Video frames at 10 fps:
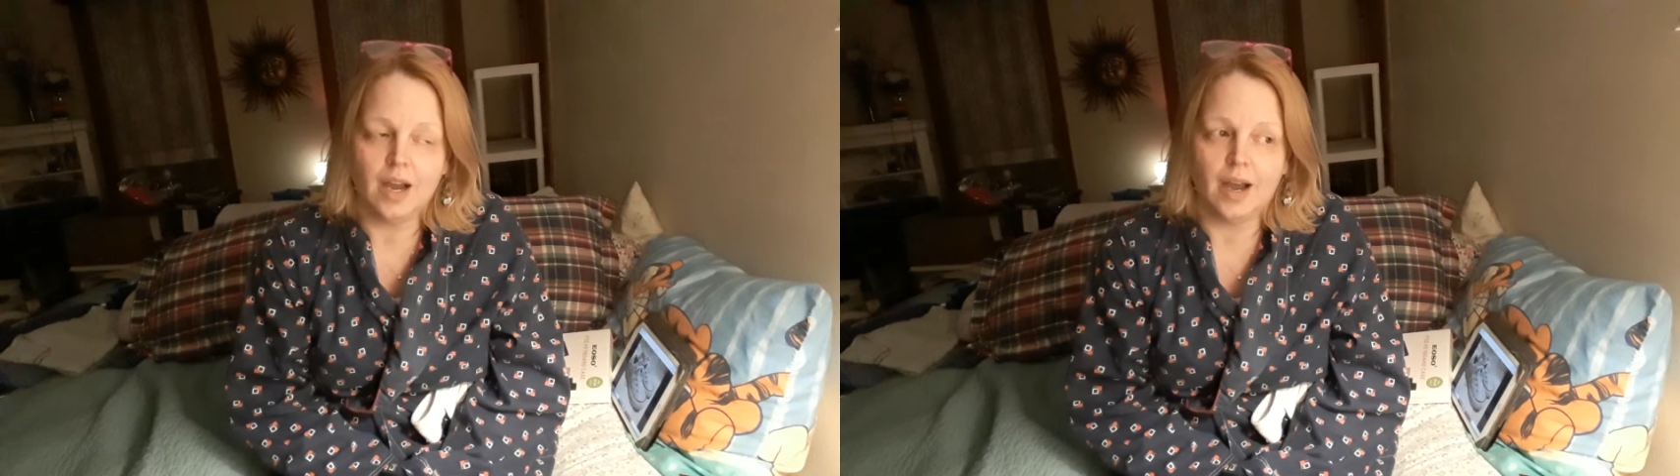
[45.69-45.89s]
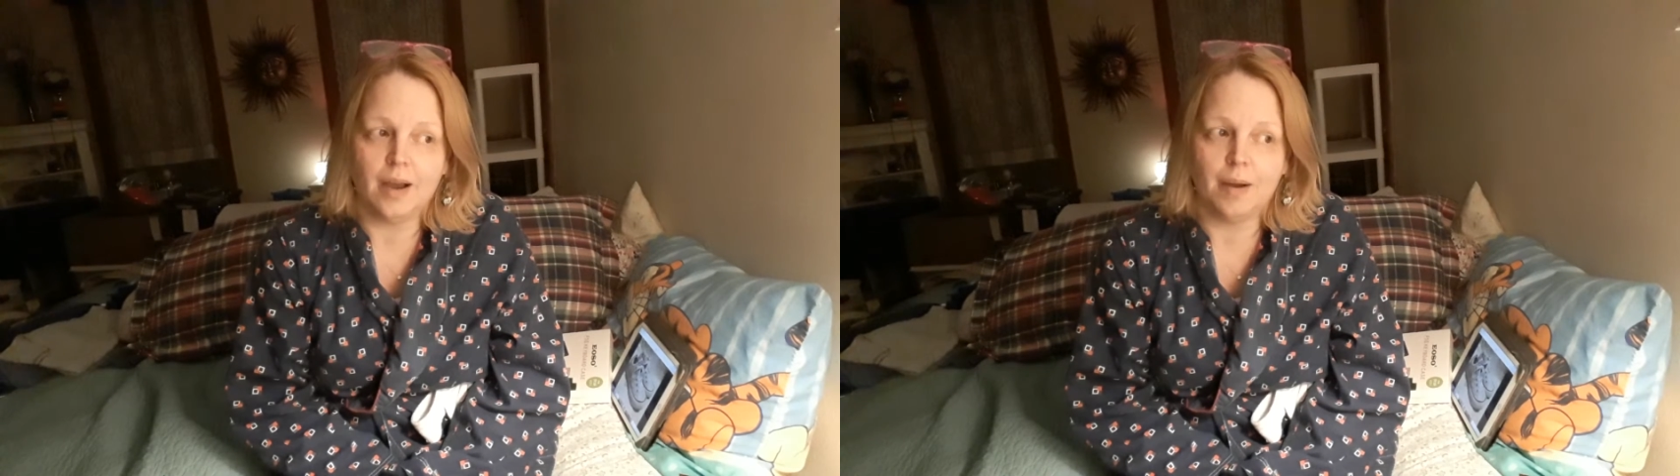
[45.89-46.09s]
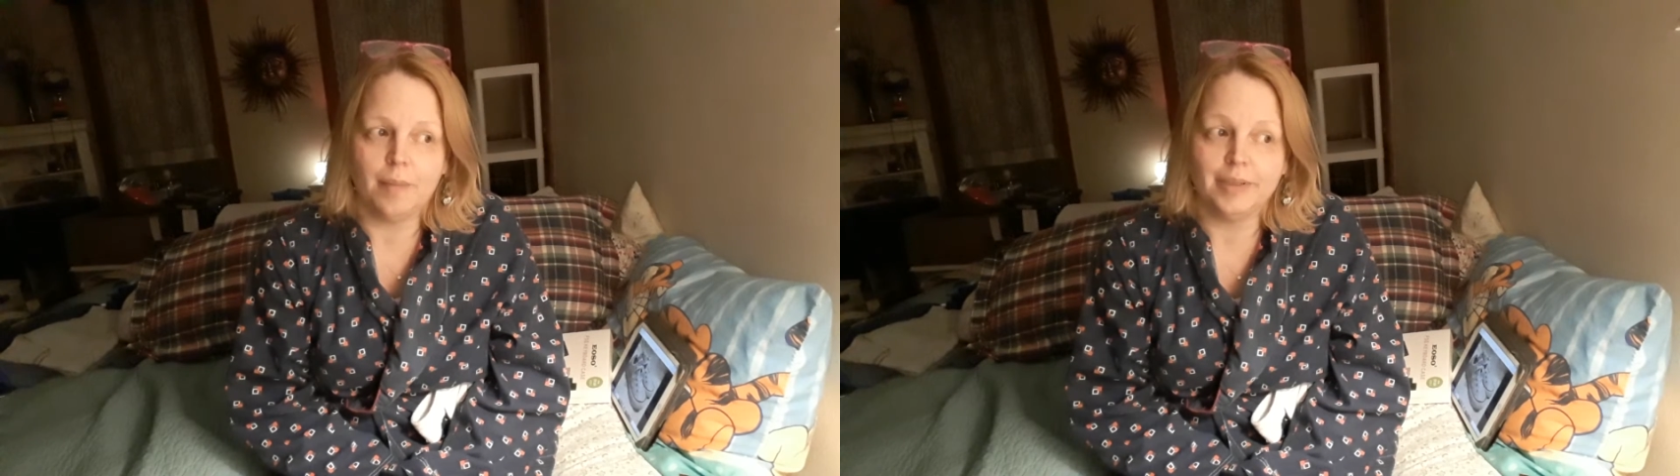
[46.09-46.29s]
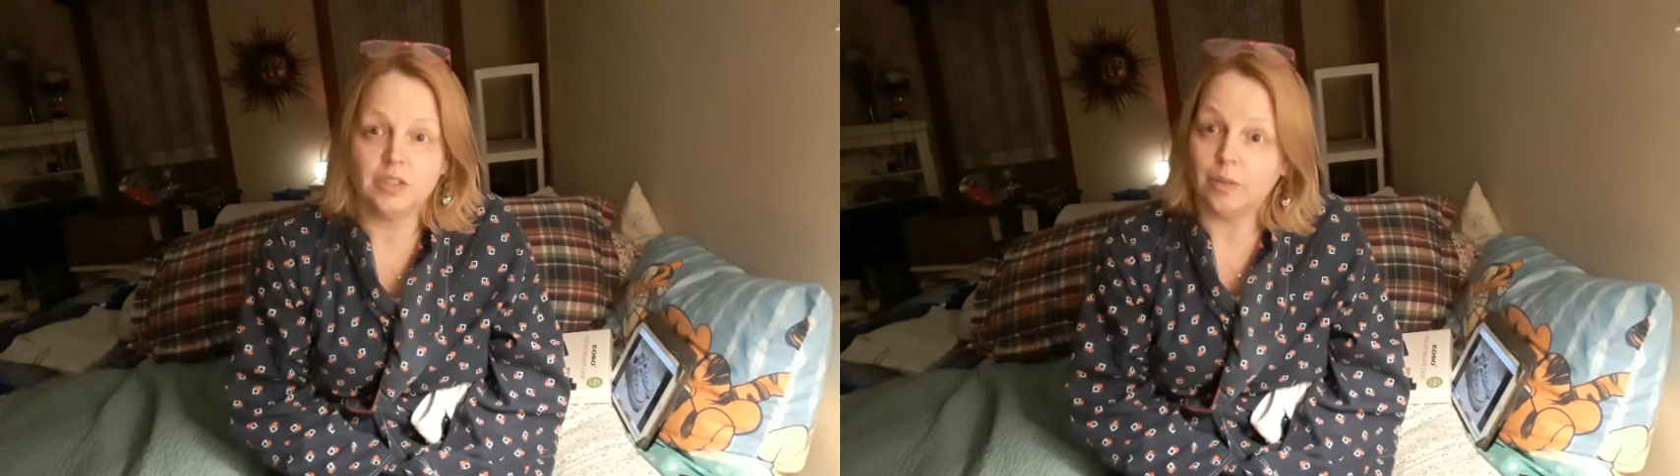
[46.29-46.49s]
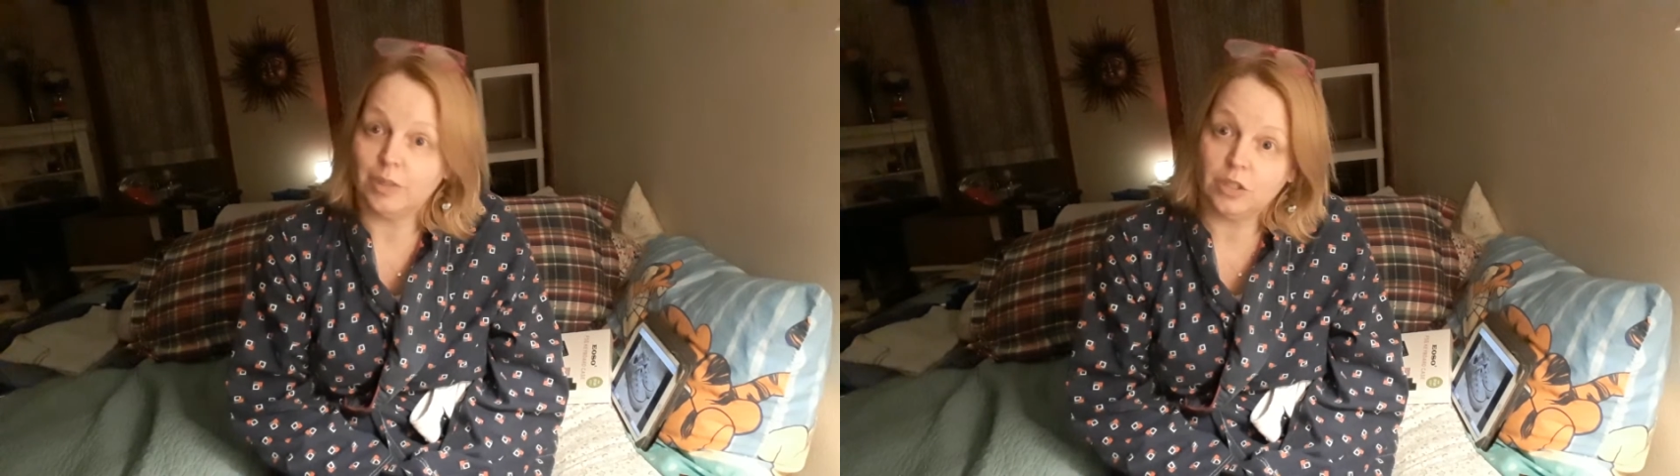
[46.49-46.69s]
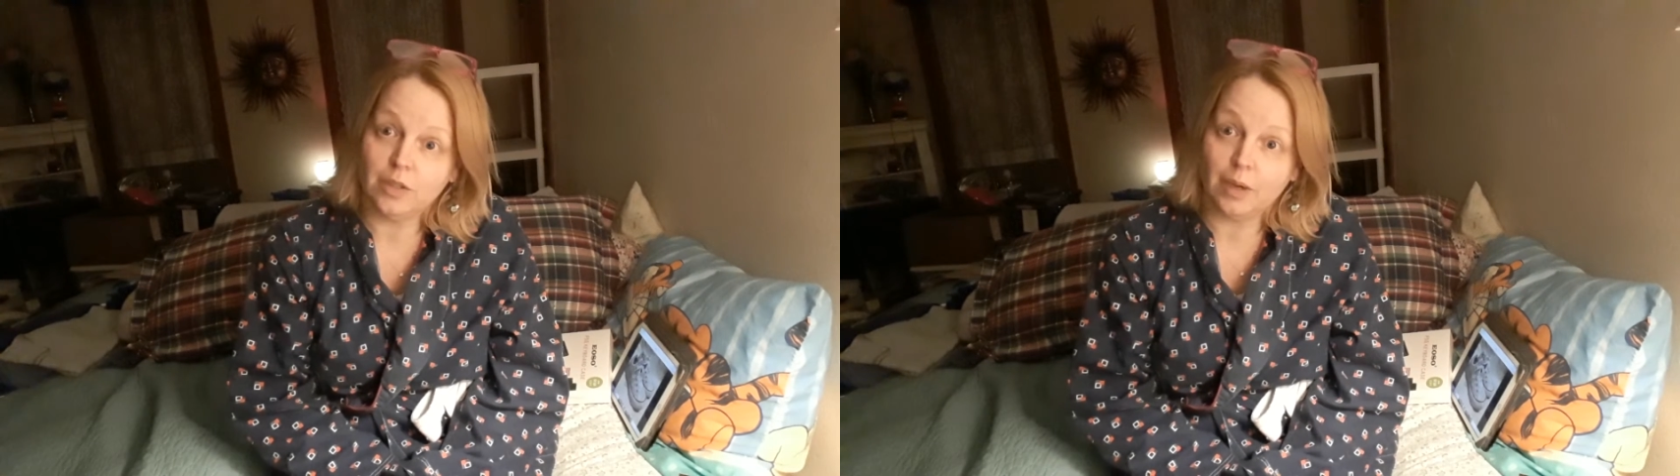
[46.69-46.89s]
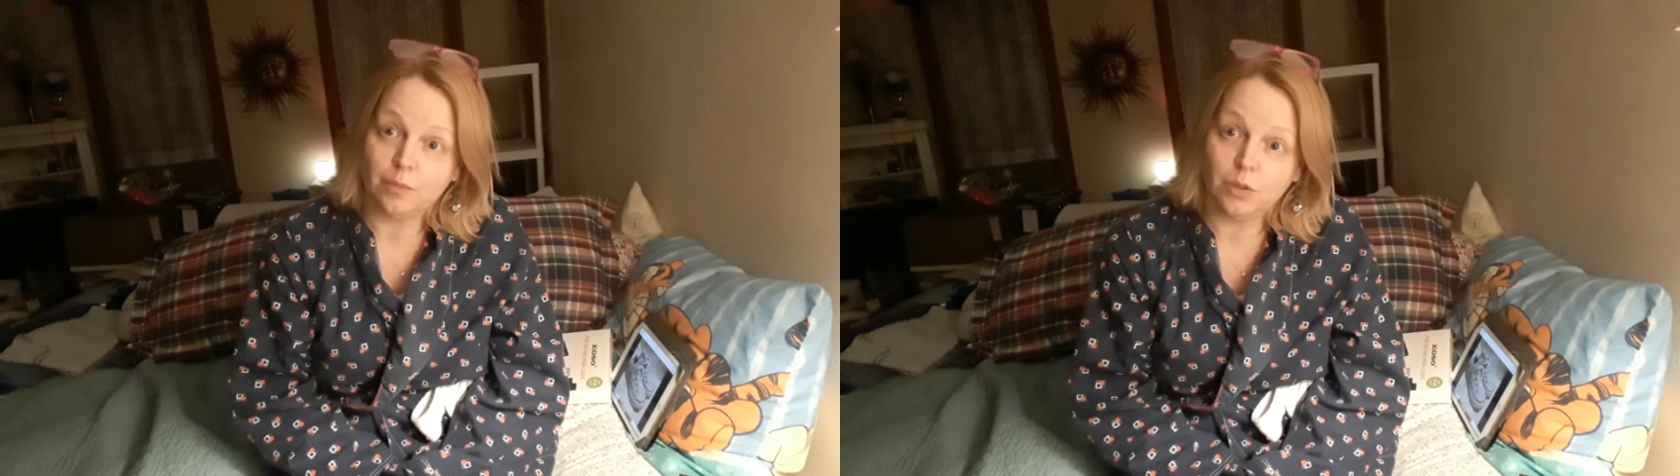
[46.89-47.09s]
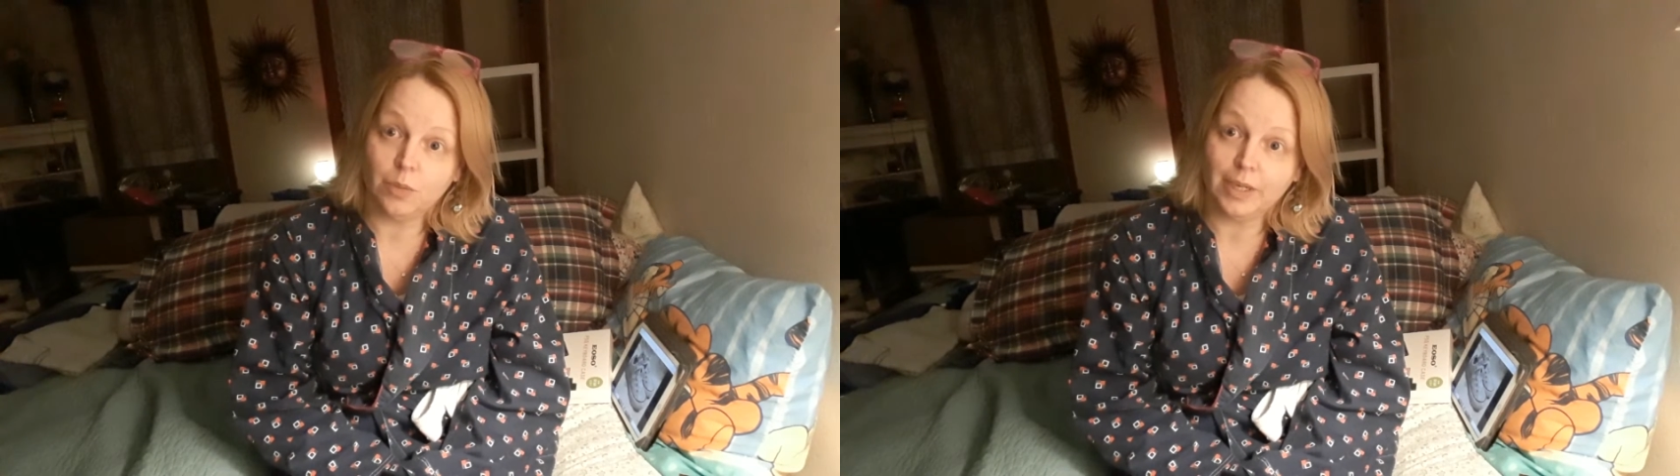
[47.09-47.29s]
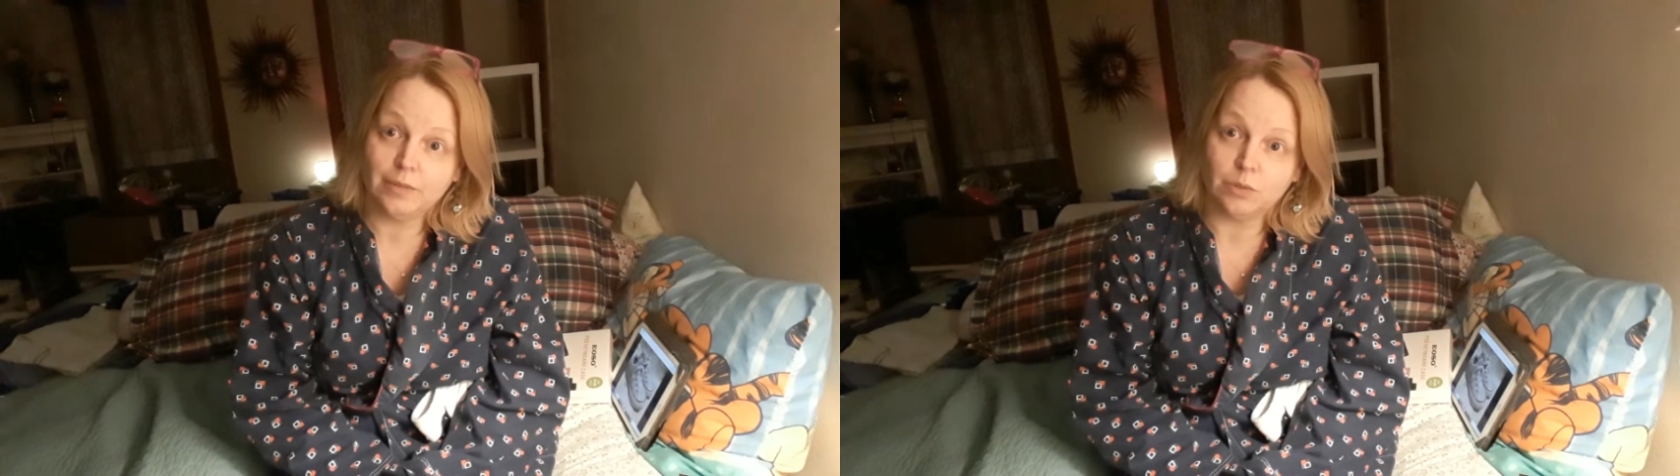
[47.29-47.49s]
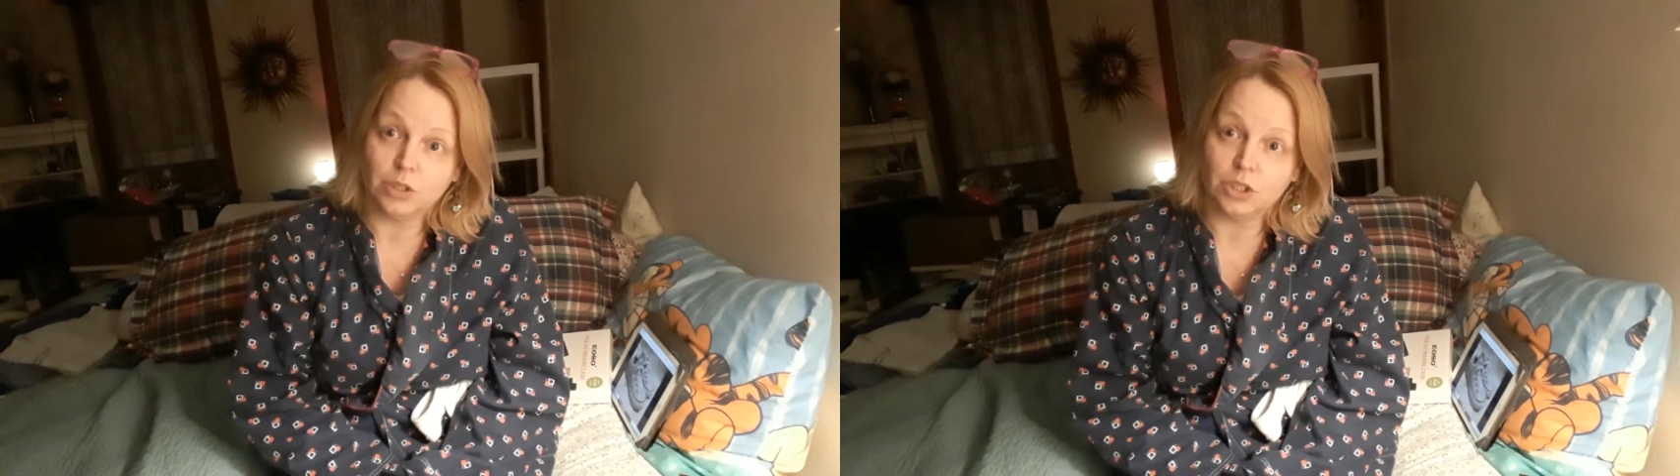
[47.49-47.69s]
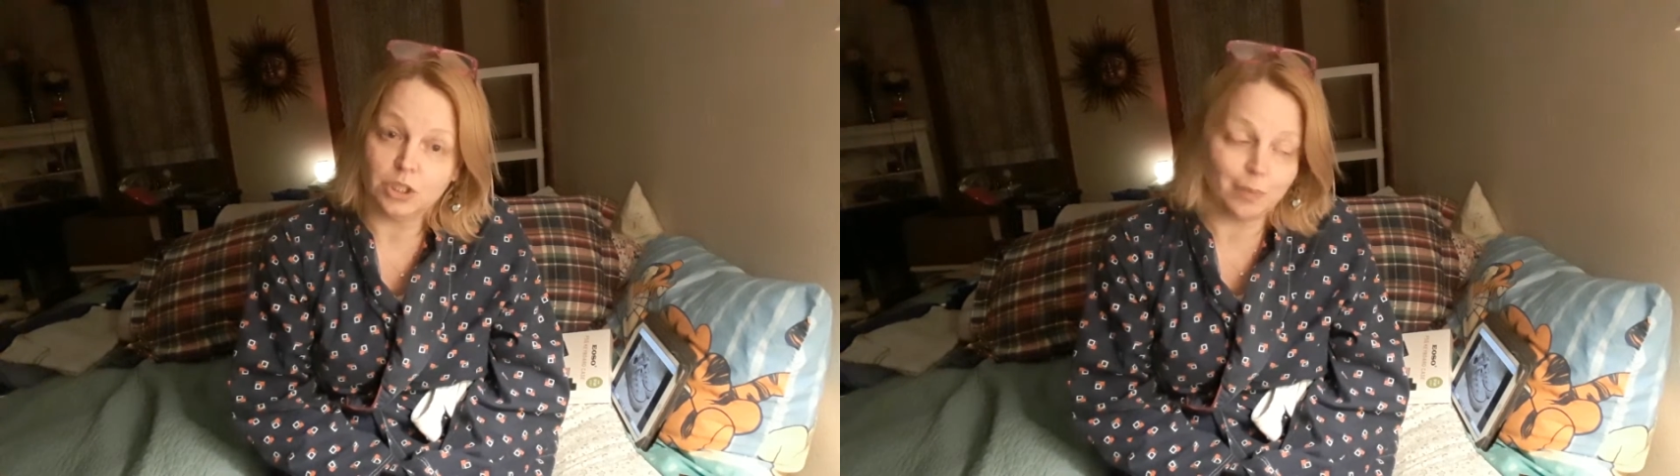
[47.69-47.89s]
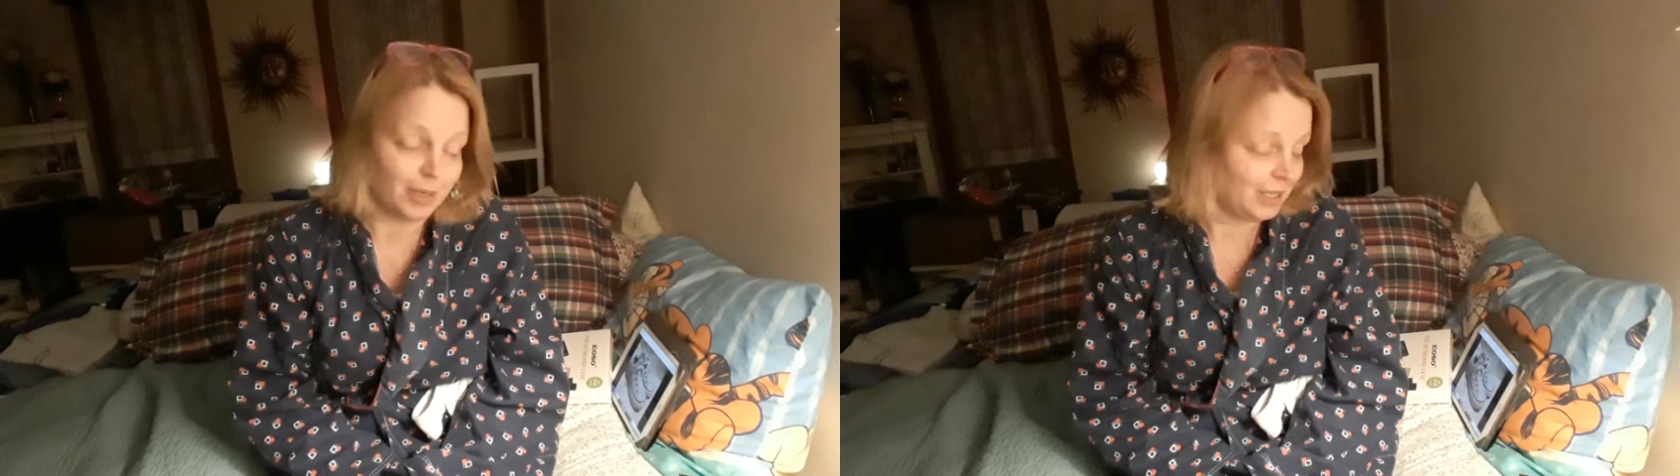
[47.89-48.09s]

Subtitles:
And so I'm going to do that real quick. We'll just jump right